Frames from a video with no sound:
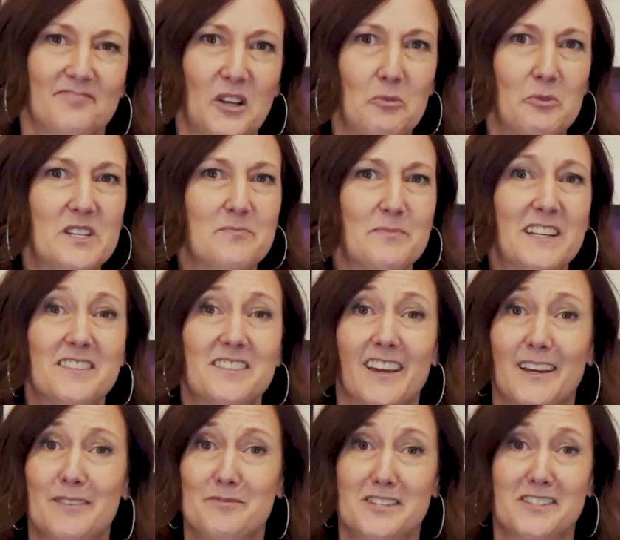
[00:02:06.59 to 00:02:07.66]
We spend
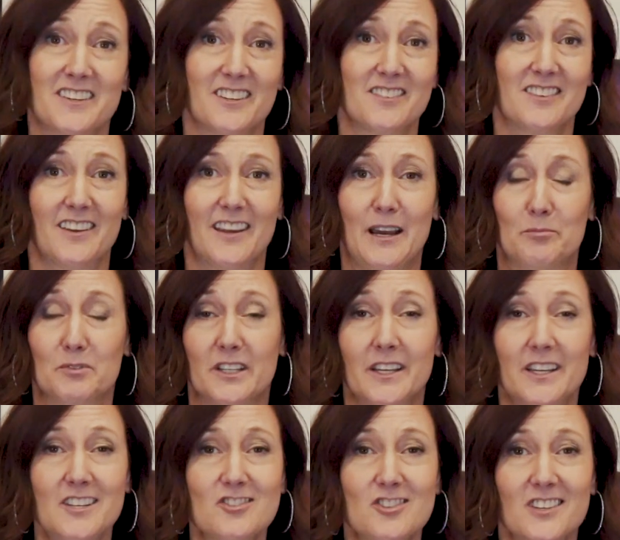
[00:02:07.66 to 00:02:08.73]
time discussing
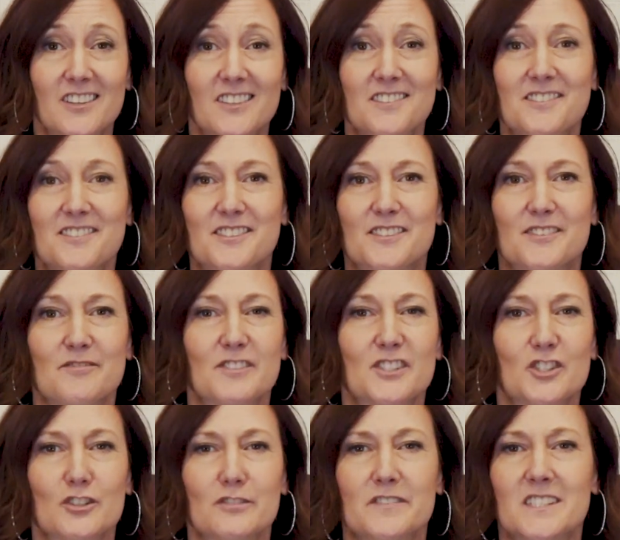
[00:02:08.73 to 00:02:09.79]
applications,
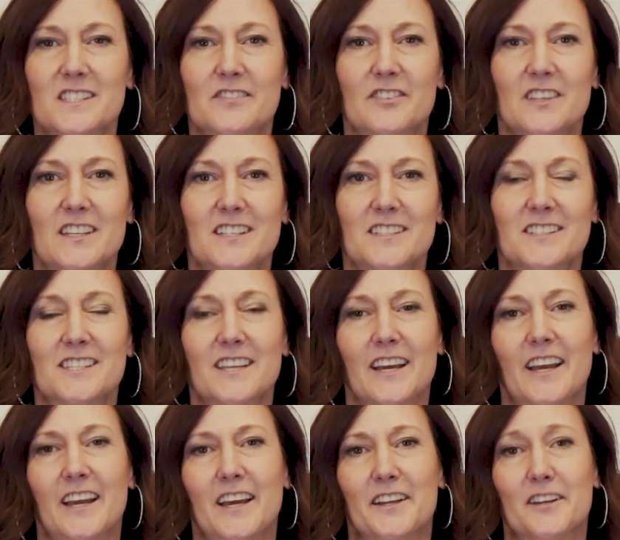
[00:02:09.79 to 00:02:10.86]
service fees,
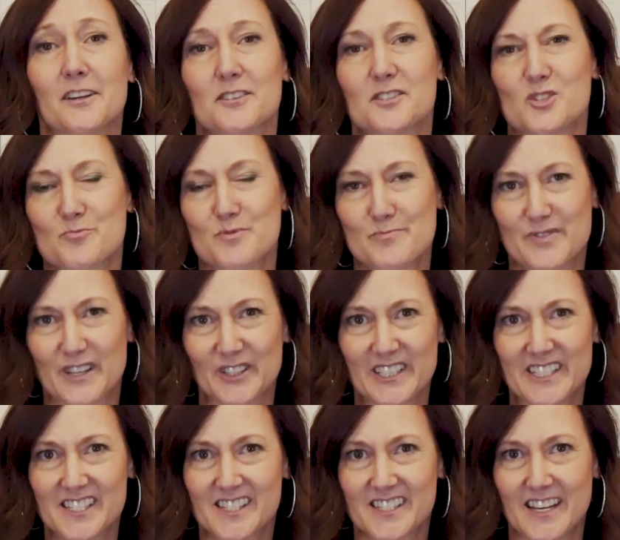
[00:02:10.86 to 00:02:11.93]
and customer billing
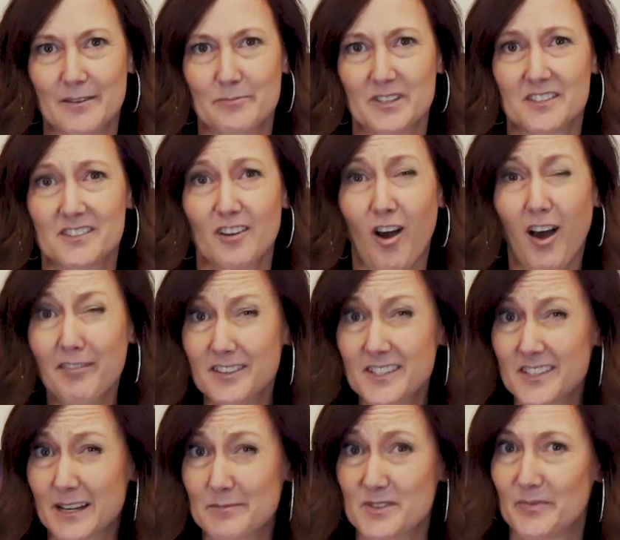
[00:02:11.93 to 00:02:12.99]
statements, and
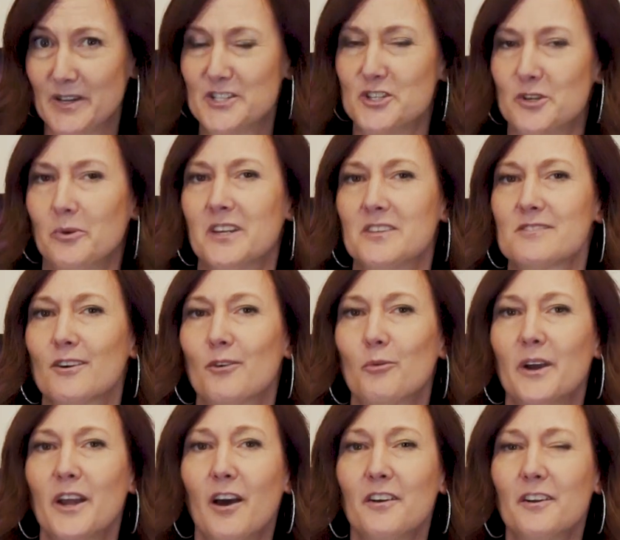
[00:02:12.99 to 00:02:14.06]
oftentimes by doing so, we
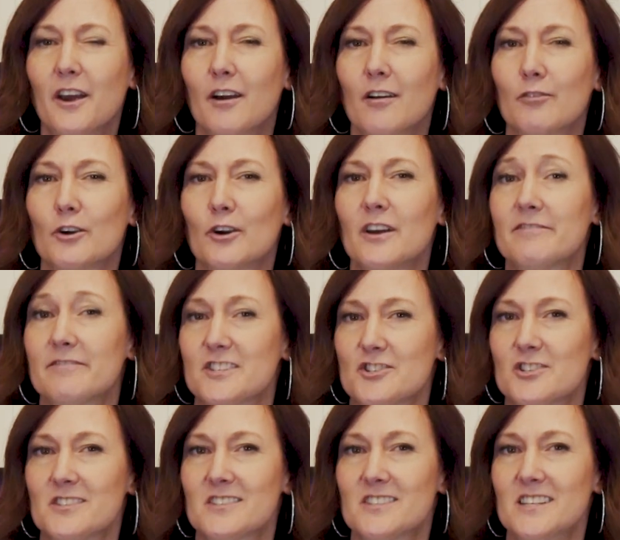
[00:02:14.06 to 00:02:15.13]
uncover
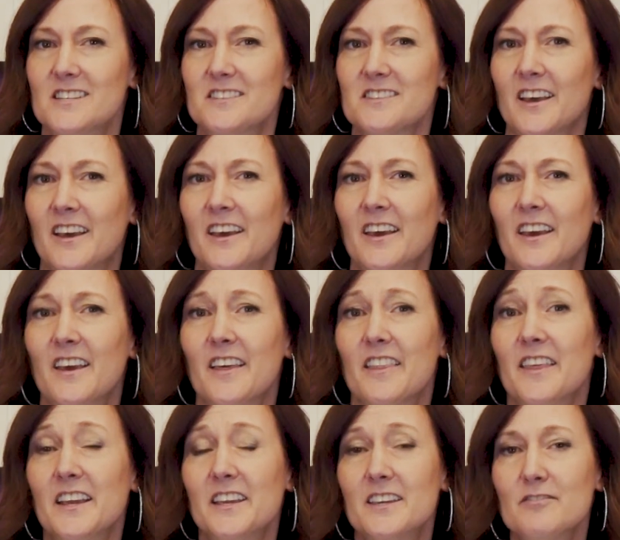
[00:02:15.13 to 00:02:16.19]
efficiencies
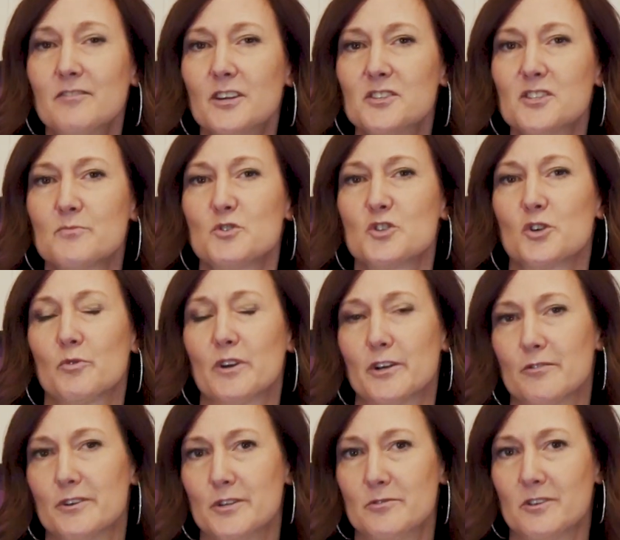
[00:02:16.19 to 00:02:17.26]
that give customers a greater
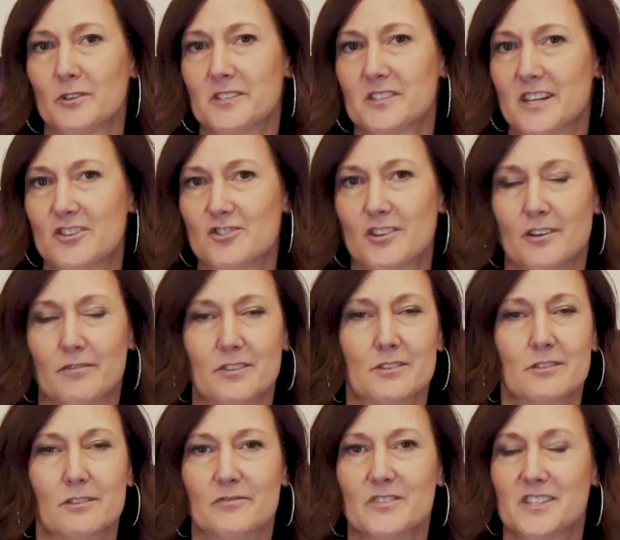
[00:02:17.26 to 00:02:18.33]
utilization of the
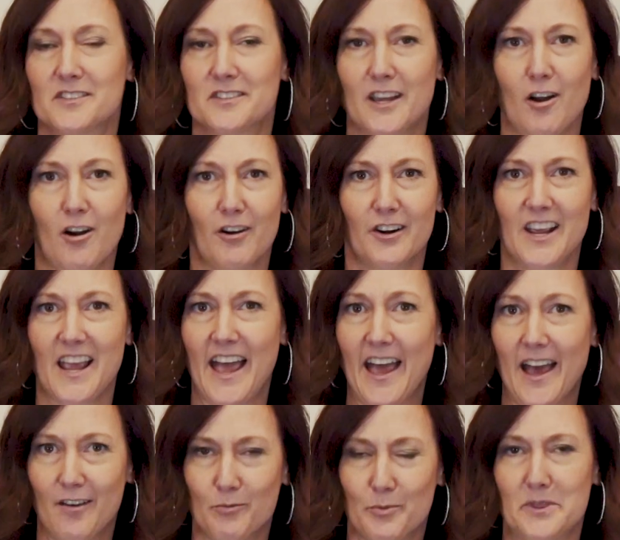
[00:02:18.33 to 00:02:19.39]
services they already
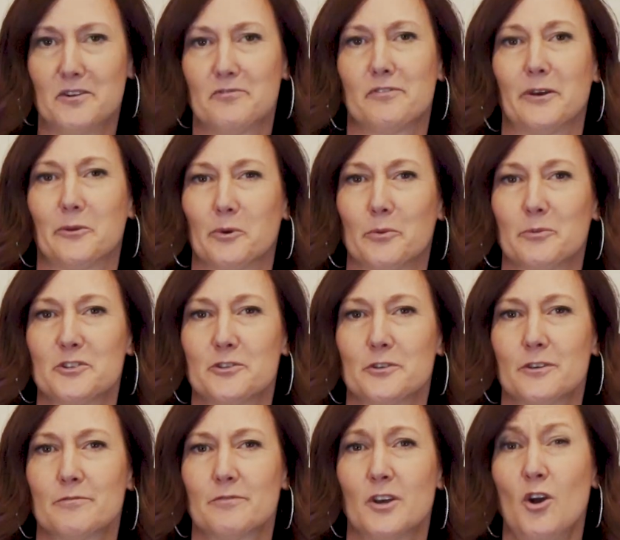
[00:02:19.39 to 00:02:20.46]
have with the Federal
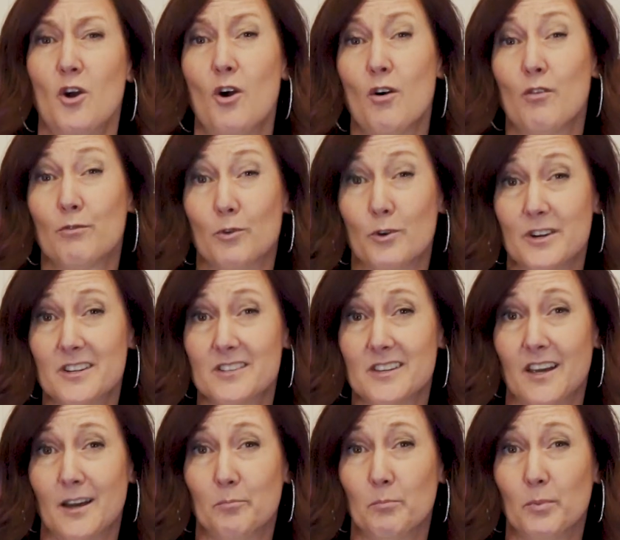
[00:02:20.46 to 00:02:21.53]
Reserve. For
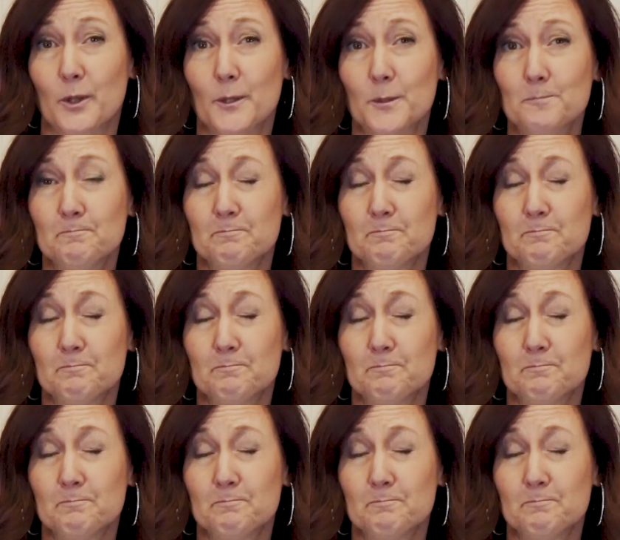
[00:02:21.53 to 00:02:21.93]
example,